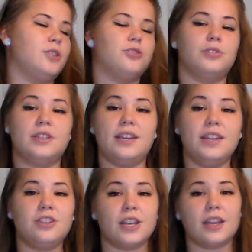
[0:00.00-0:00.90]

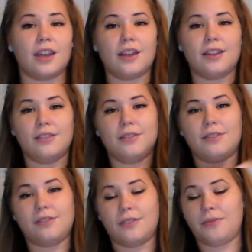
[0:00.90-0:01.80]
strategic and
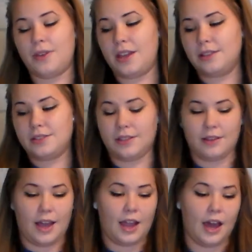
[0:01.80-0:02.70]
defense and
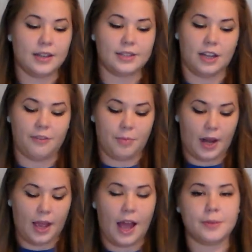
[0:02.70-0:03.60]
that kind of stuff, but
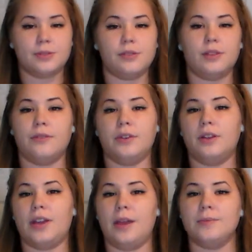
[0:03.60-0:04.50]
I absolutely love
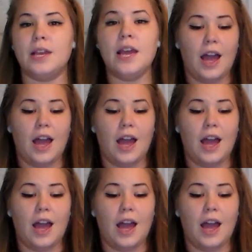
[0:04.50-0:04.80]
video games.